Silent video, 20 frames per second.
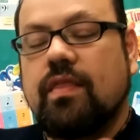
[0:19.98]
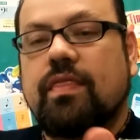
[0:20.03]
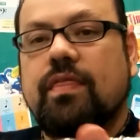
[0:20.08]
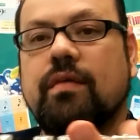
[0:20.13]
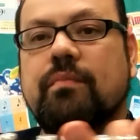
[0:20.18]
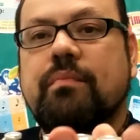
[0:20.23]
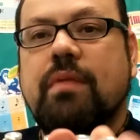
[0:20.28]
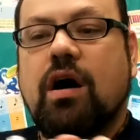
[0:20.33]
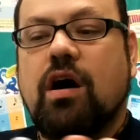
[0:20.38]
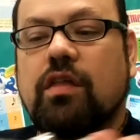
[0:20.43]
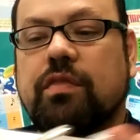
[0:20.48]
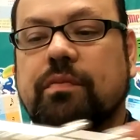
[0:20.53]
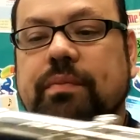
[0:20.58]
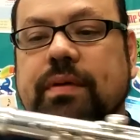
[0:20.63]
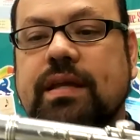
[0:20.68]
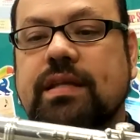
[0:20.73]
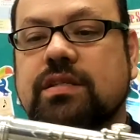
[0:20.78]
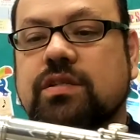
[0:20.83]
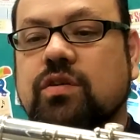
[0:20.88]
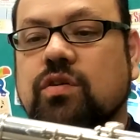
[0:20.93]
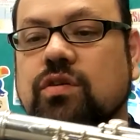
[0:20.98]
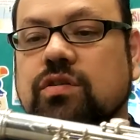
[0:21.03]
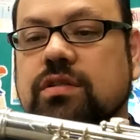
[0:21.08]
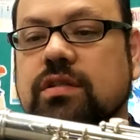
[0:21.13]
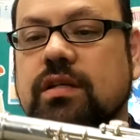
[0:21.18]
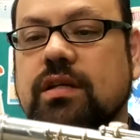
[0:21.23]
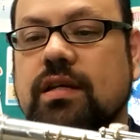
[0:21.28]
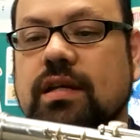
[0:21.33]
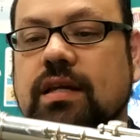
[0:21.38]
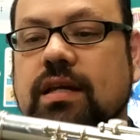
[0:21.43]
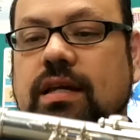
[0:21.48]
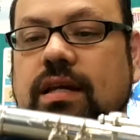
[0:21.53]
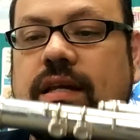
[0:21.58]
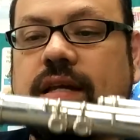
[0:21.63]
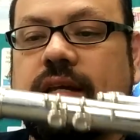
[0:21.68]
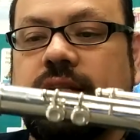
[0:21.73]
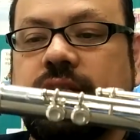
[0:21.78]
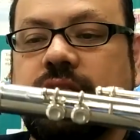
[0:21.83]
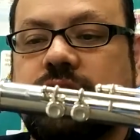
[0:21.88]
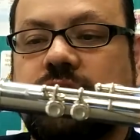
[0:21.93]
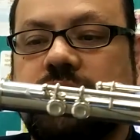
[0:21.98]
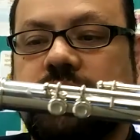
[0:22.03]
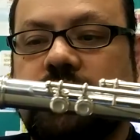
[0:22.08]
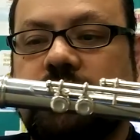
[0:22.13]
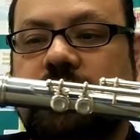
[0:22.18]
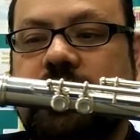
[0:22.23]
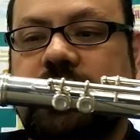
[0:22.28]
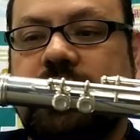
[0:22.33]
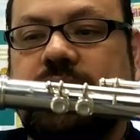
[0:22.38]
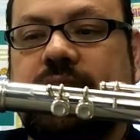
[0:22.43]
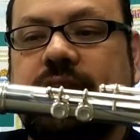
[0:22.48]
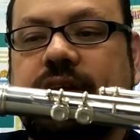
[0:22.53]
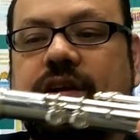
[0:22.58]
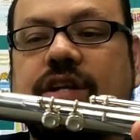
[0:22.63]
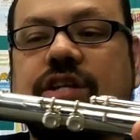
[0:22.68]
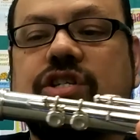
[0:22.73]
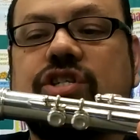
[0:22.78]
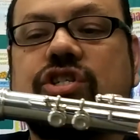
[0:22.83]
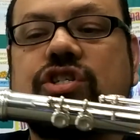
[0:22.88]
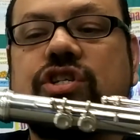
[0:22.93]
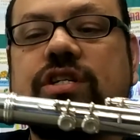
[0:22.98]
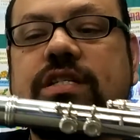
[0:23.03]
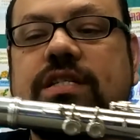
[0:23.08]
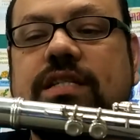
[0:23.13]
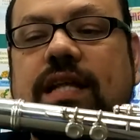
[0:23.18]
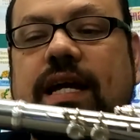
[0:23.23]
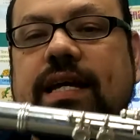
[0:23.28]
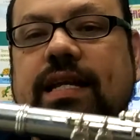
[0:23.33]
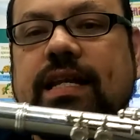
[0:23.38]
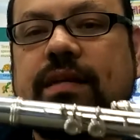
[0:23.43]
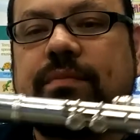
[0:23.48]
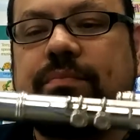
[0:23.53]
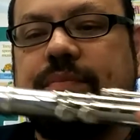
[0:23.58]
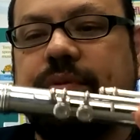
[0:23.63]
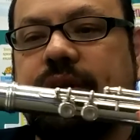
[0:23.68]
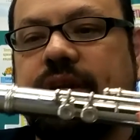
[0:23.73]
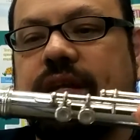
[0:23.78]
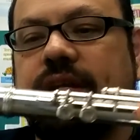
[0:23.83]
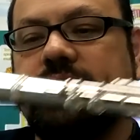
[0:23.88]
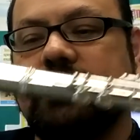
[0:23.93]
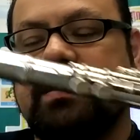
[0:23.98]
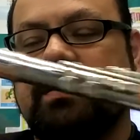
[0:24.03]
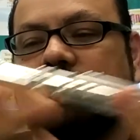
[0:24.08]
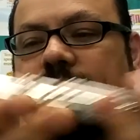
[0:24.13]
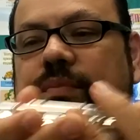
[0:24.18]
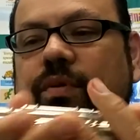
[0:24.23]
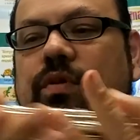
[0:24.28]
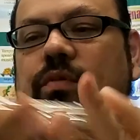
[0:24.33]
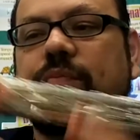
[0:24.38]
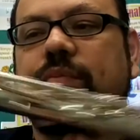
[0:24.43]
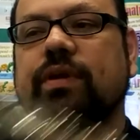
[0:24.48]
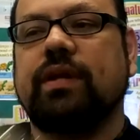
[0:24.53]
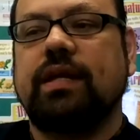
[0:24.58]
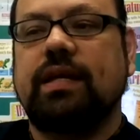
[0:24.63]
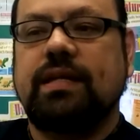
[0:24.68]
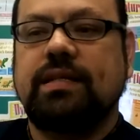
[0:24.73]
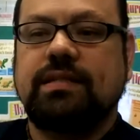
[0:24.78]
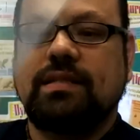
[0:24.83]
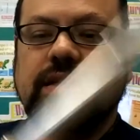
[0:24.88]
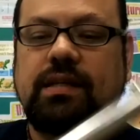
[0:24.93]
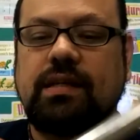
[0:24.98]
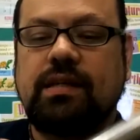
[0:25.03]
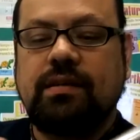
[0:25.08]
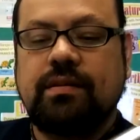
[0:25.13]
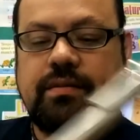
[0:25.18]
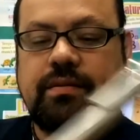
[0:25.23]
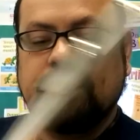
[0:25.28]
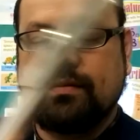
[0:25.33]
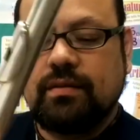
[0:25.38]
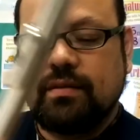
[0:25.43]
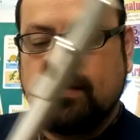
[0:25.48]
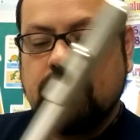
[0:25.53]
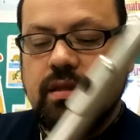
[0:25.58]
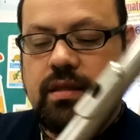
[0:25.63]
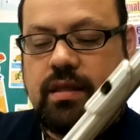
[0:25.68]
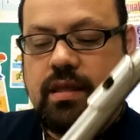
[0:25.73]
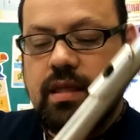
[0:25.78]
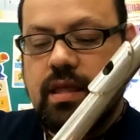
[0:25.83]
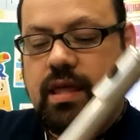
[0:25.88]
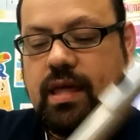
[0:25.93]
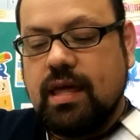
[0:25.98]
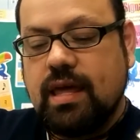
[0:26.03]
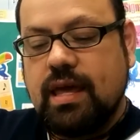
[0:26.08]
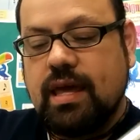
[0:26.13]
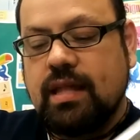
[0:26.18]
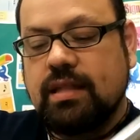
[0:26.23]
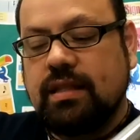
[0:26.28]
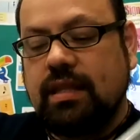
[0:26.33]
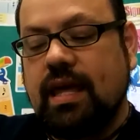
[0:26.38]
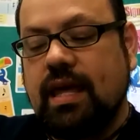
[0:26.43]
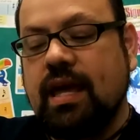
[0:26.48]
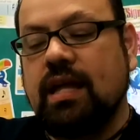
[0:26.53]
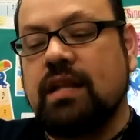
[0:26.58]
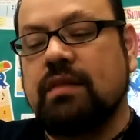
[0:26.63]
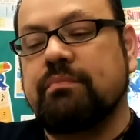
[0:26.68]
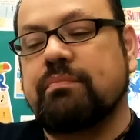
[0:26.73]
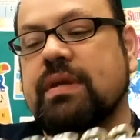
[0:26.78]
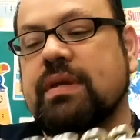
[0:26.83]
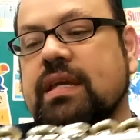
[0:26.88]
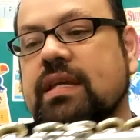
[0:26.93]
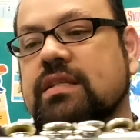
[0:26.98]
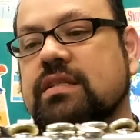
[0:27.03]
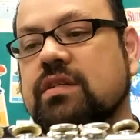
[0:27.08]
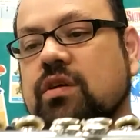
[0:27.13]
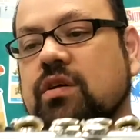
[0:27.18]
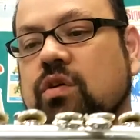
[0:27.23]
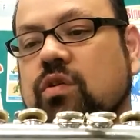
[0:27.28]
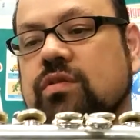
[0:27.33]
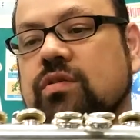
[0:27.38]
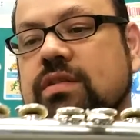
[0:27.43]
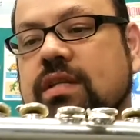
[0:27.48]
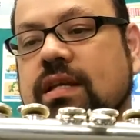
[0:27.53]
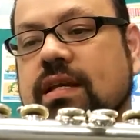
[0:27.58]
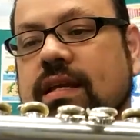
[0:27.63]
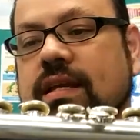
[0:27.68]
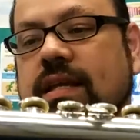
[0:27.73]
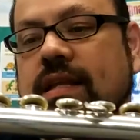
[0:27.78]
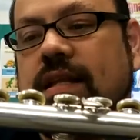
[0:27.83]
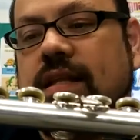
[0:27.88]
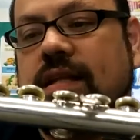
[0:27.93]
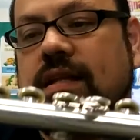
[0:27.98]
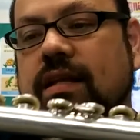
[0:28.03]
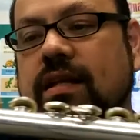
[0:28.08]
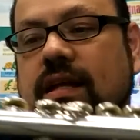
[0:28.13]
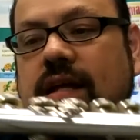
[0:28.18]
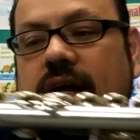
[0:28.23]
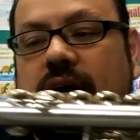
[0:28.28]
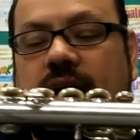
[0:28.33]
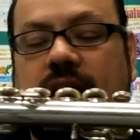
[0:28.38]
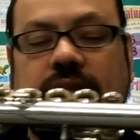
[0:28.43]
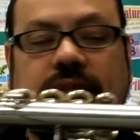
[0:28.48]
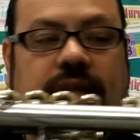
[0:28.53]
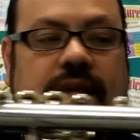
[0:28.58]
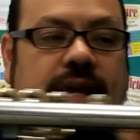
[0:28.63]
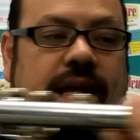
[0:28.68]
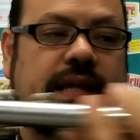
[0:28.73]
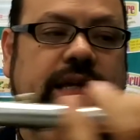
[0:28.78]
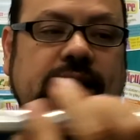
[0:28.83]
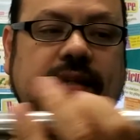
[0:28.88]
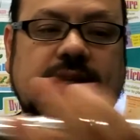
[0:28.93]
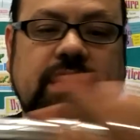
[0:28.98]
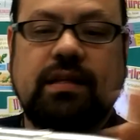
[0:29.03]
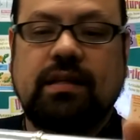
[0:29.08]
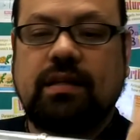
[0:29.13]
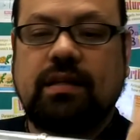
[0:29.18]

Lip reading: The mouthpiece goes inserted right in here. It should slide in pretty simple, pretty easily. And the end piece goes on the end.